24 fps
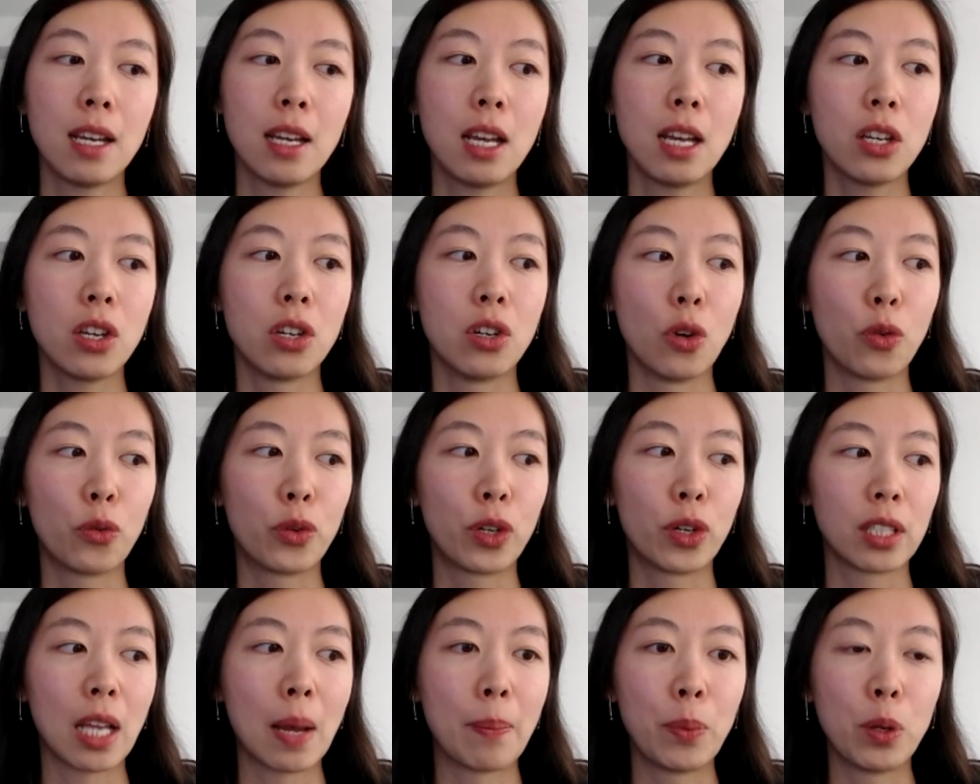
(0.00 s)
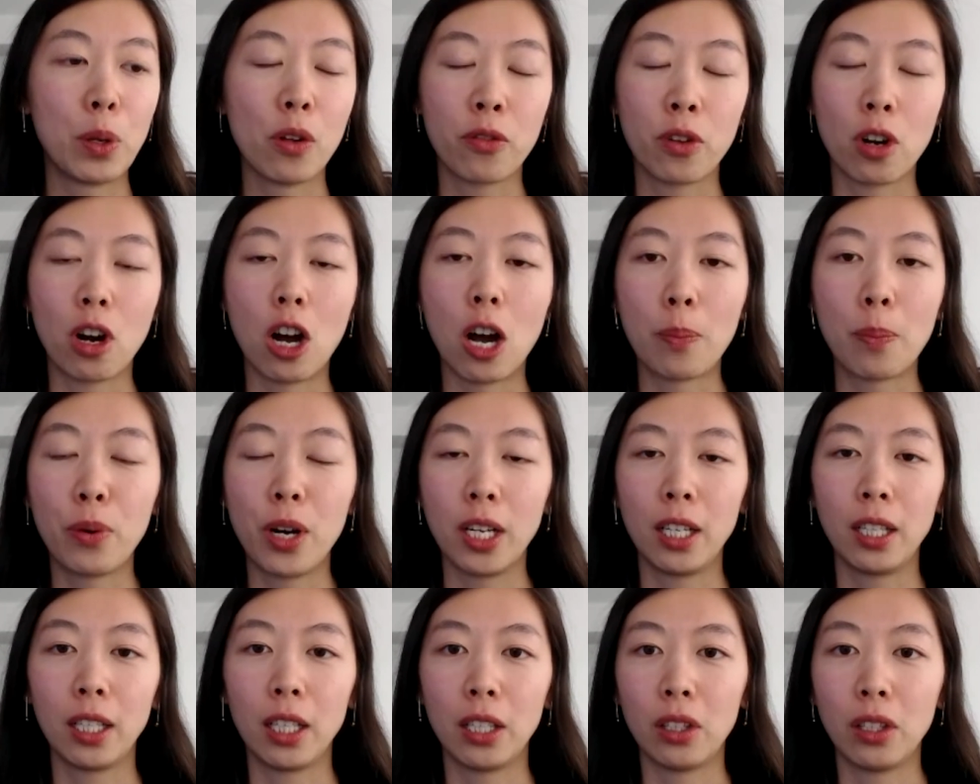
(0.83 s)
for example, if you're
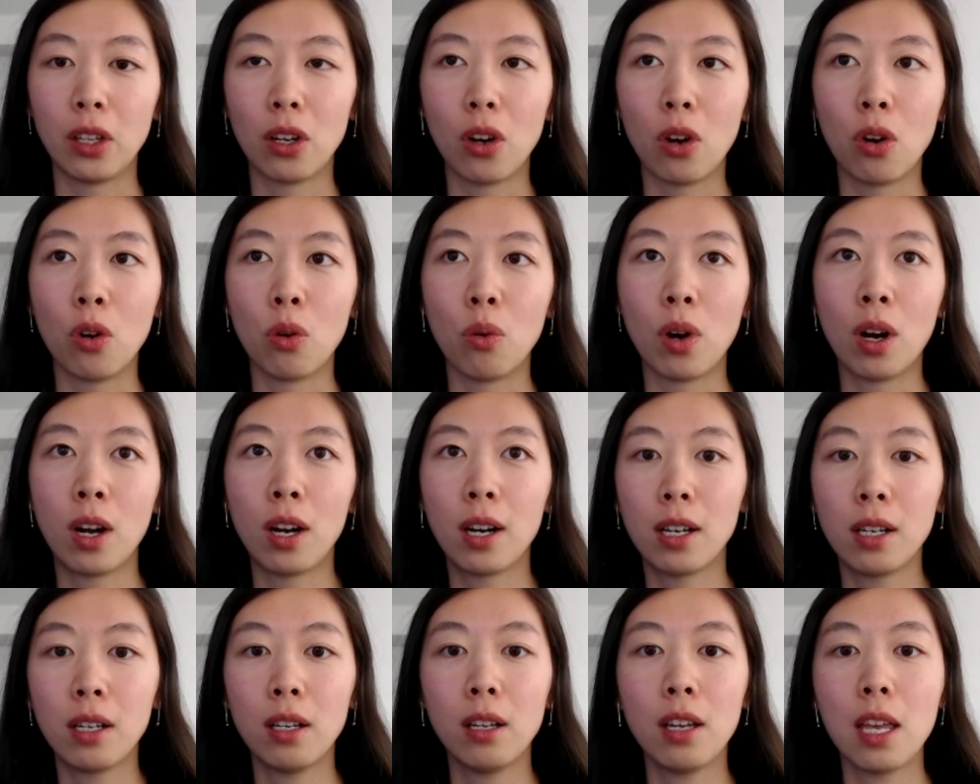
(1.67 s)
operating in the OR,